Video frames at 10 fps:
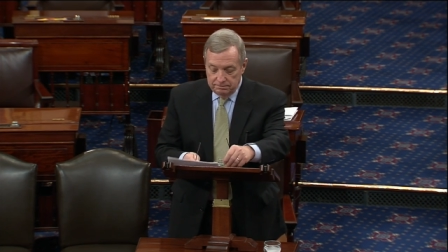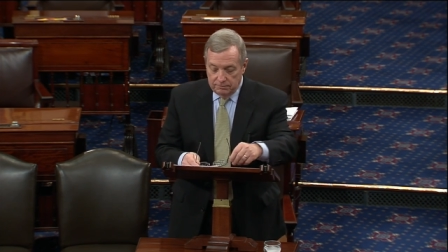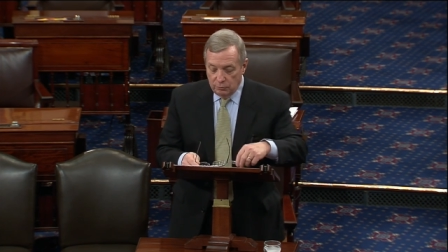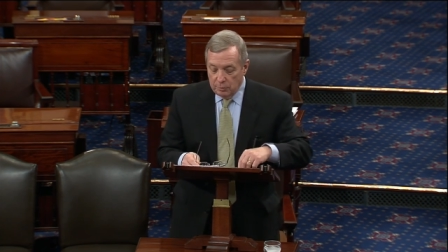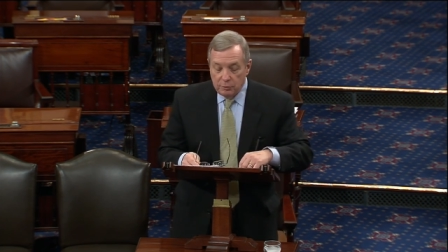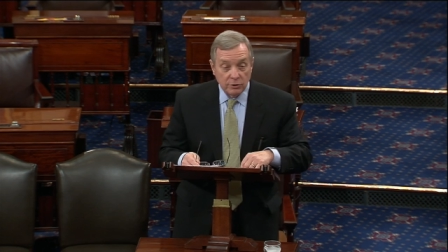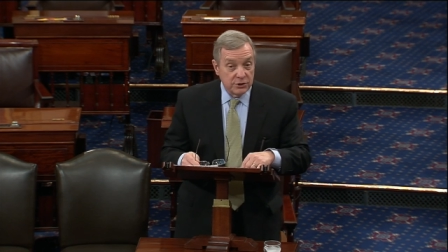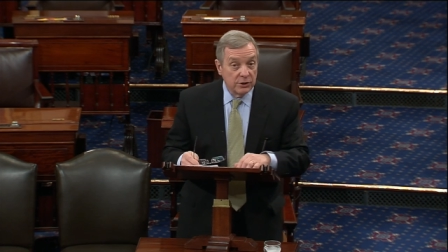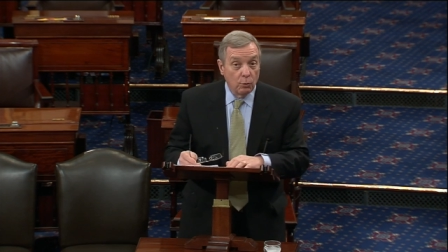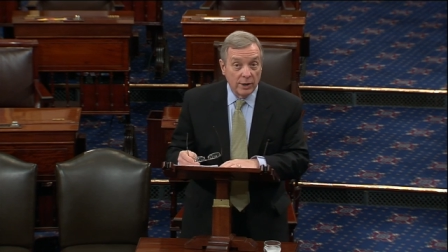We're
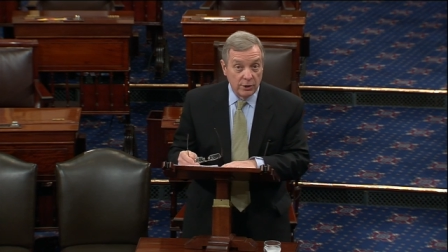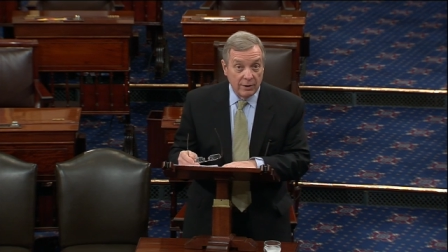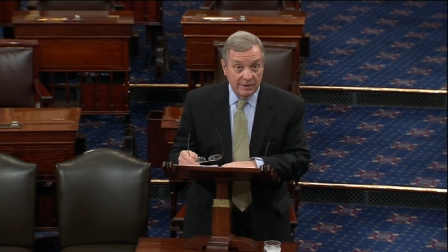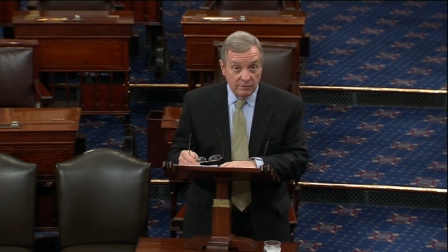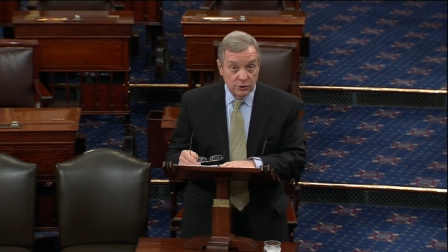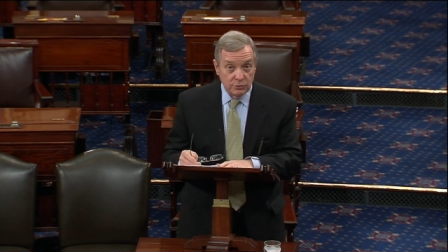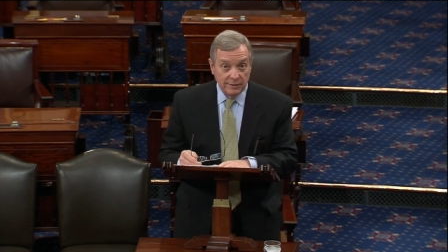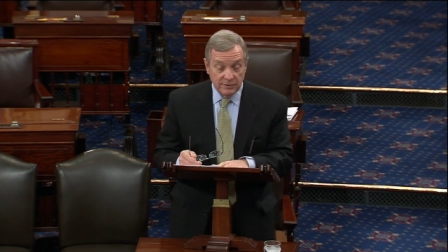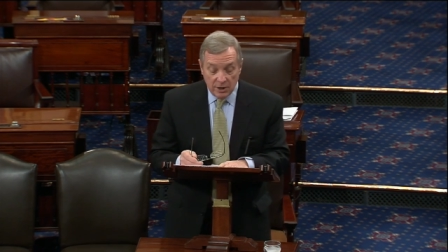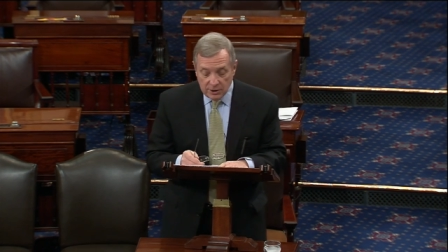approaching the one year anniversary
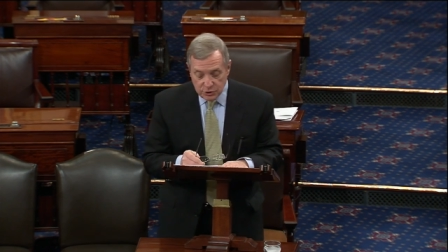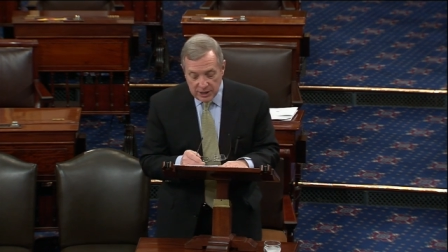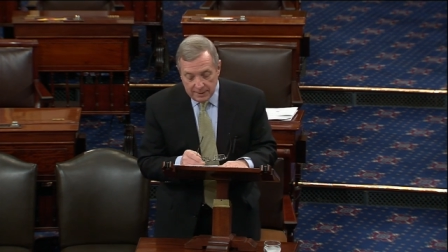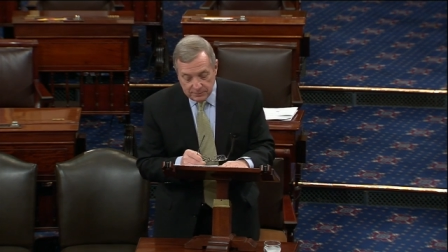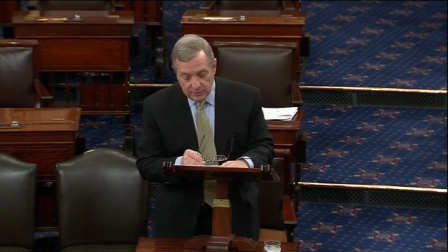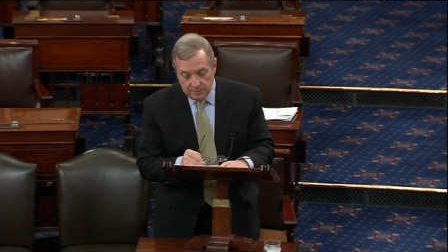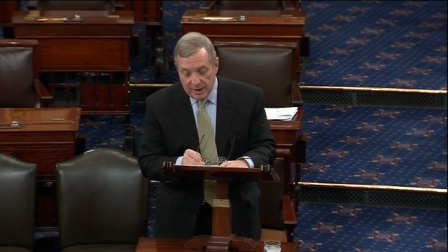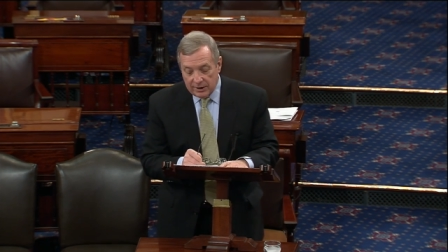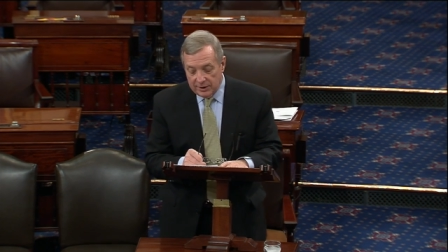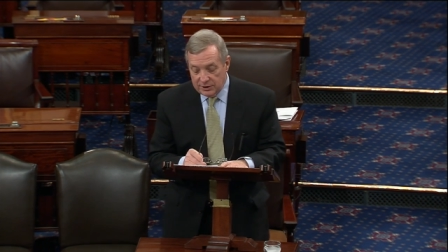of a dark chapter in
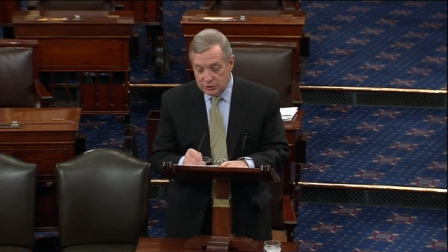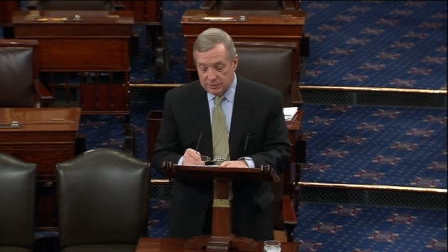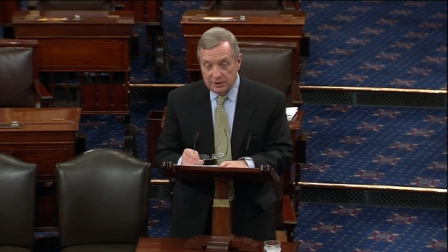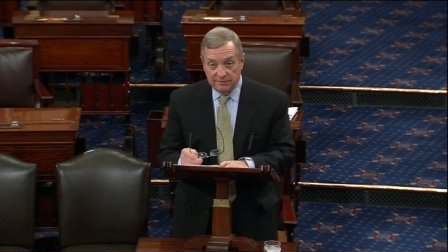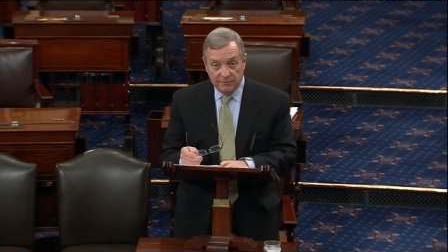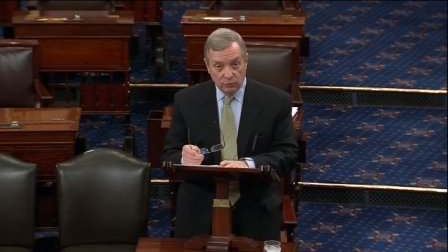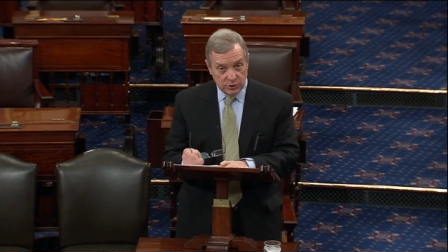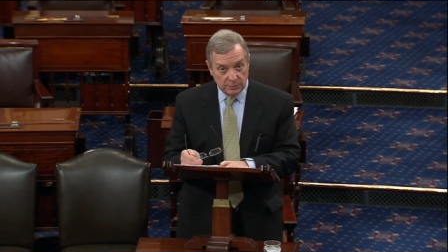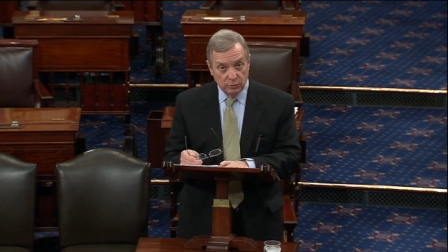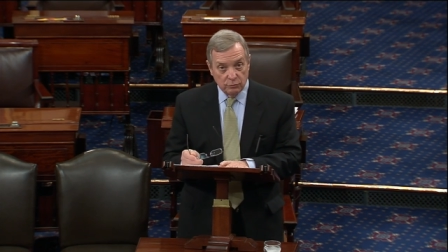modern history the
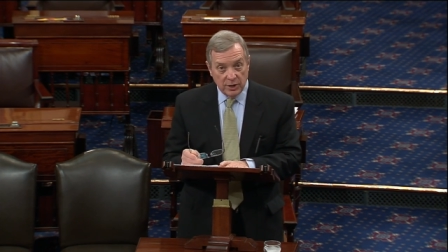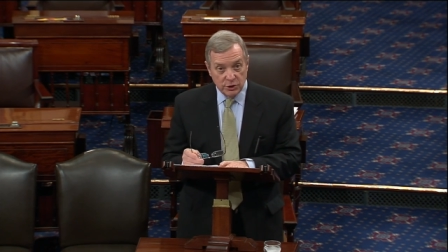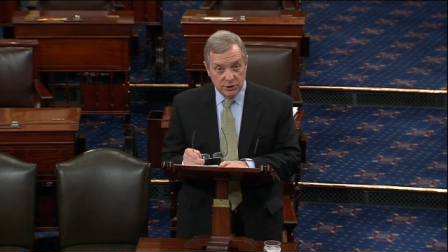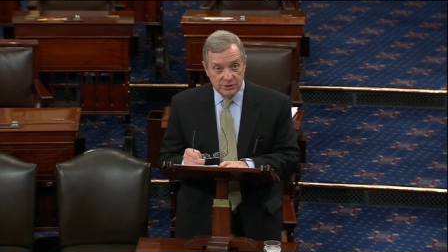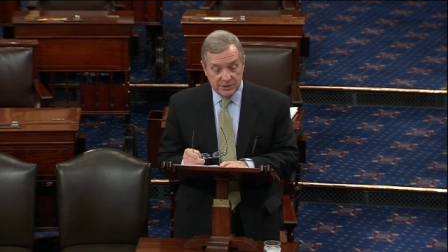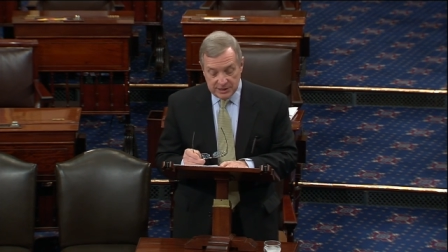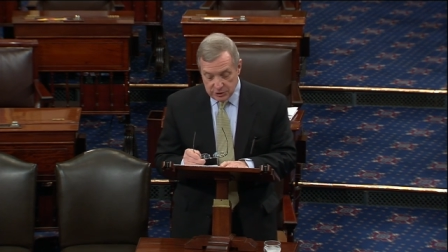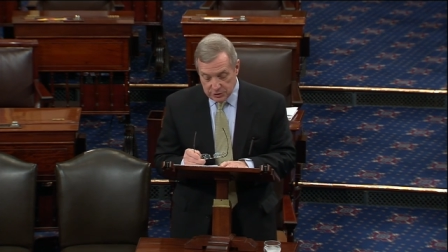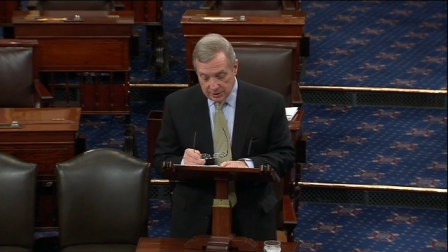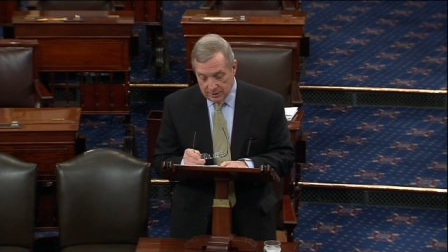forcible Russian
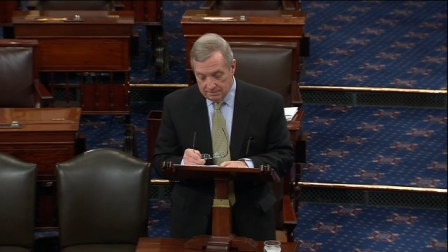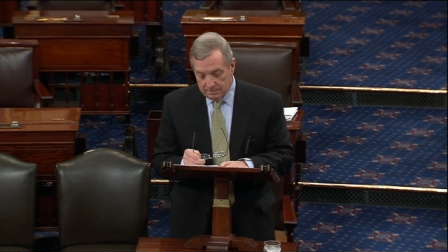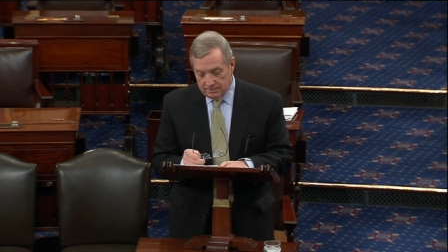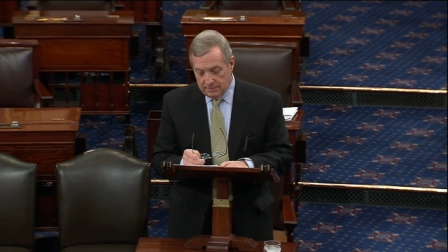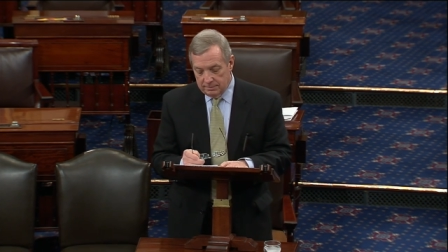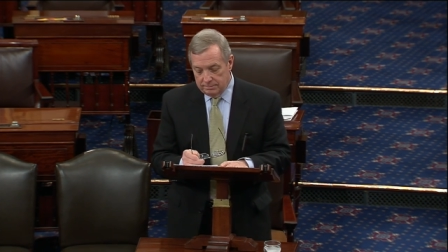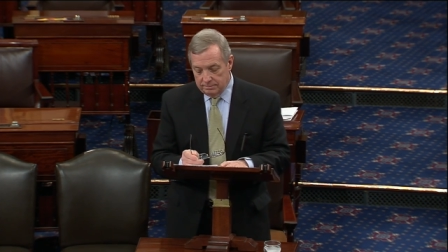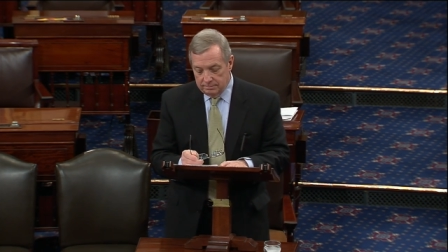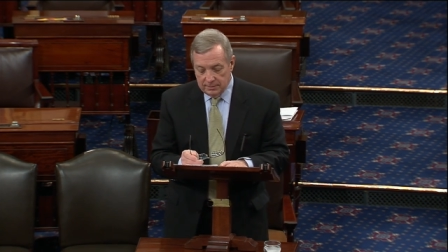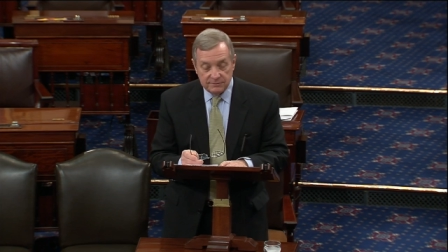seizure
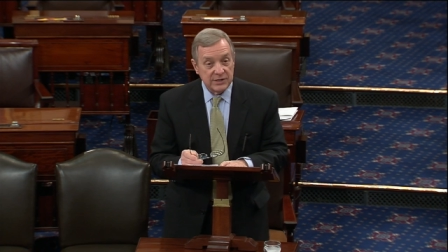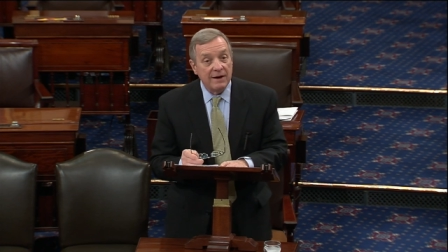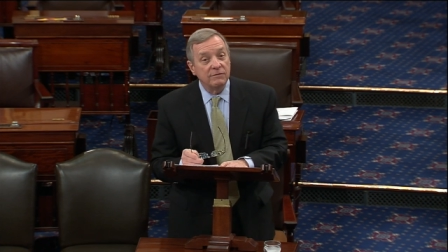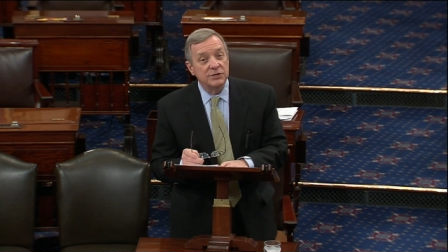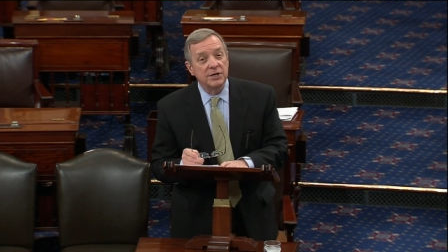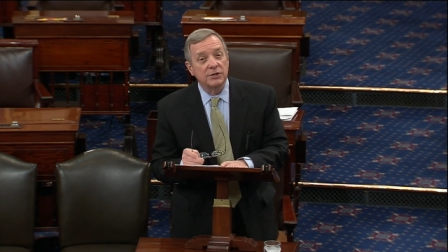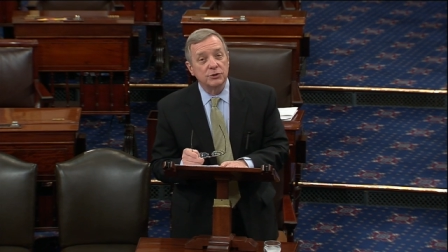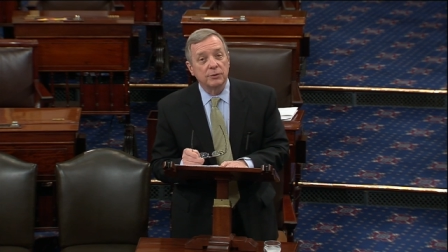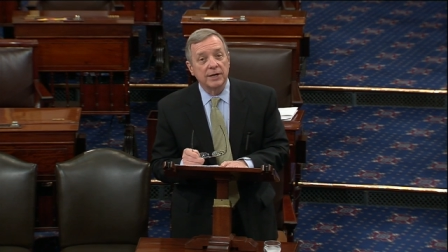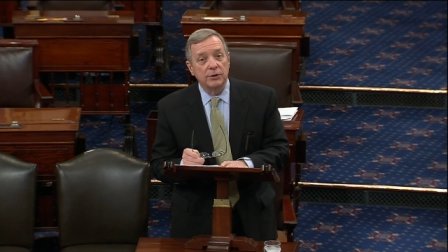of sovereign
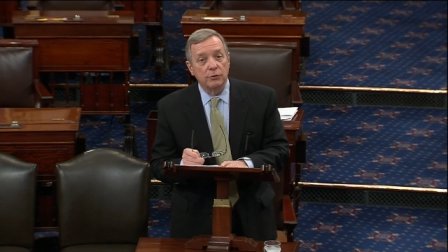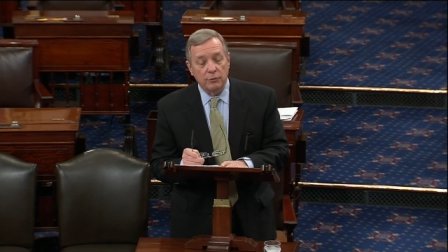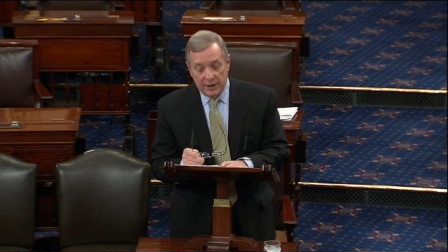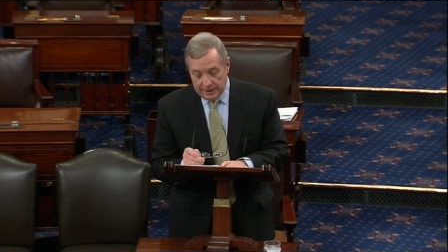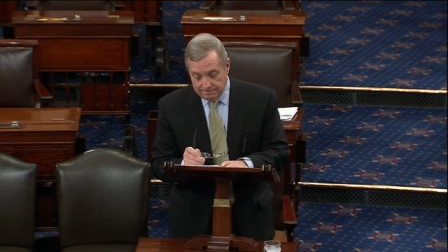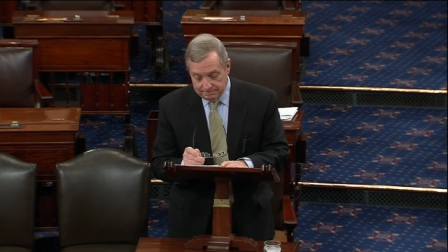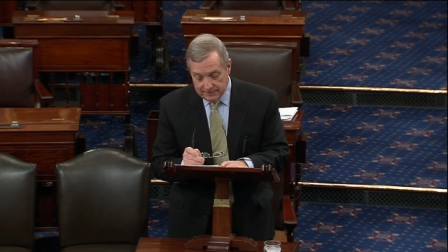territory in Ukraine.